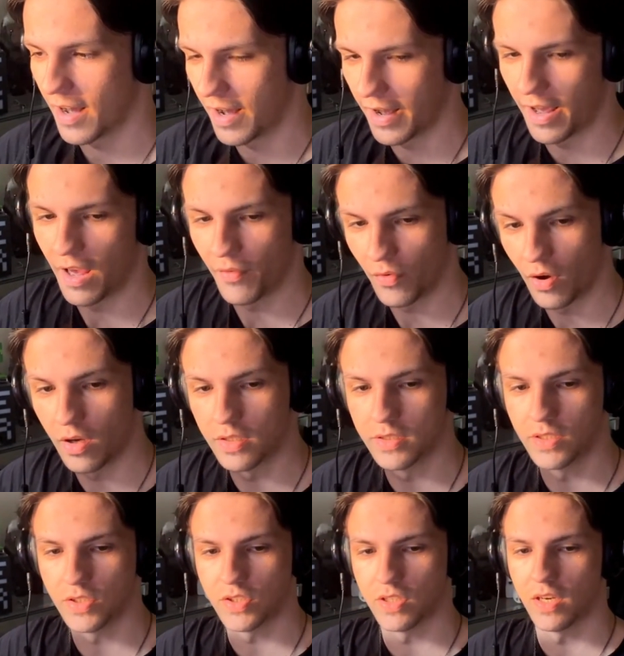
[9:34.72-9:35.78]
have all the
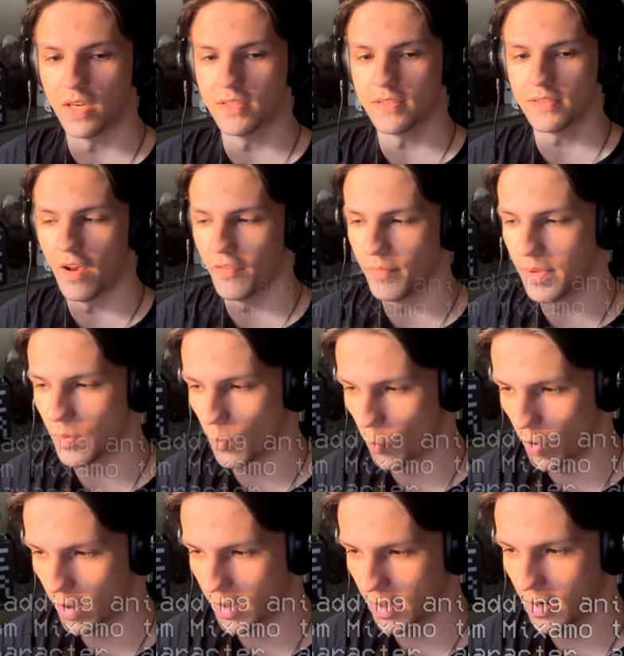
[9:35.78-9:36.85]
shots. I've been
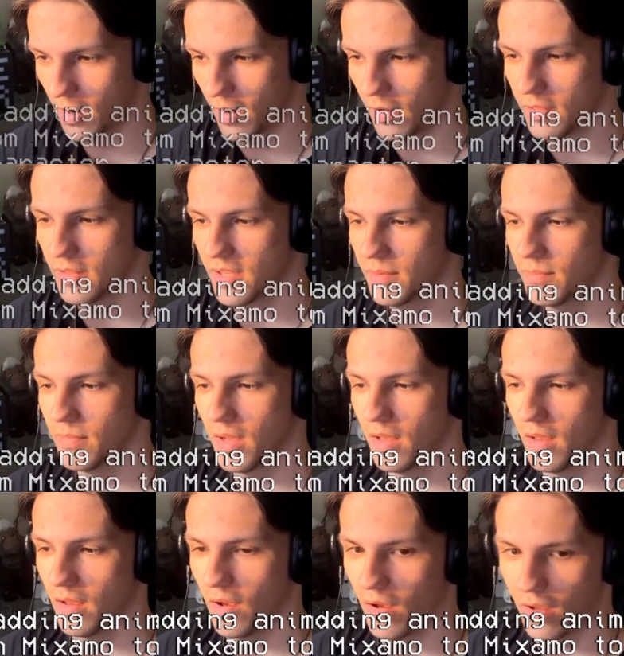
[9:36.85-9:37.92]
working on them
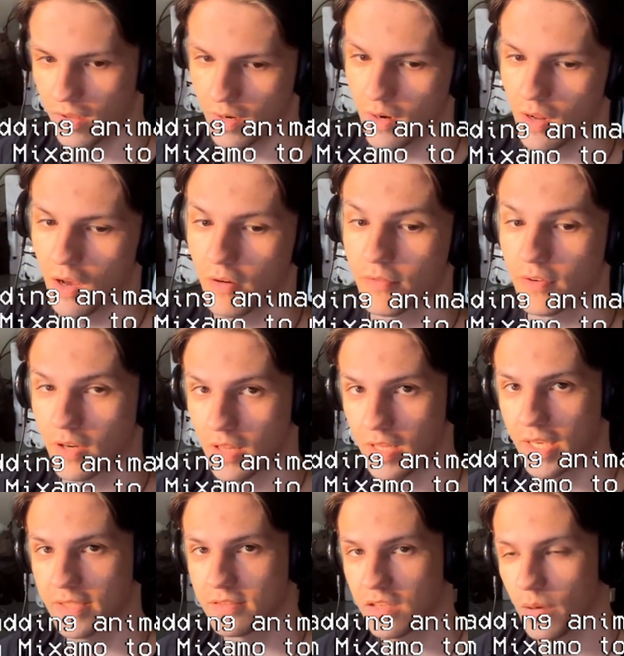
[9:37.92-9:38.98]
on and off for the
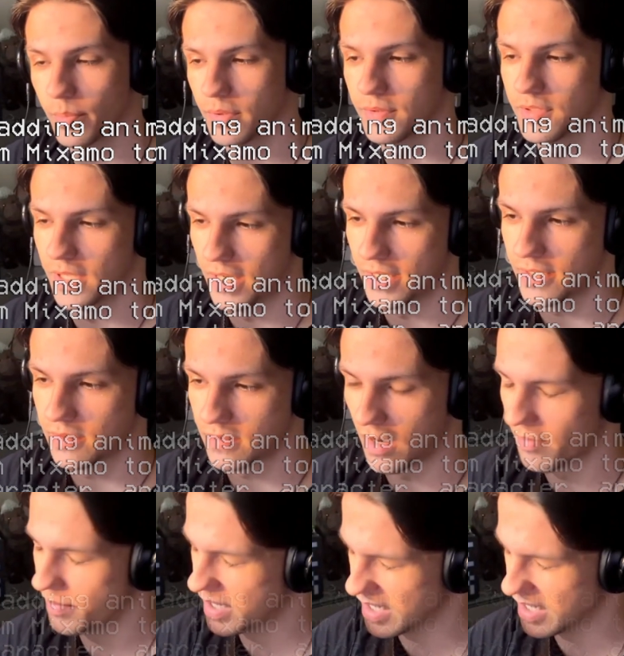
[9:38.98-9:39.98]
last couple of days. I've been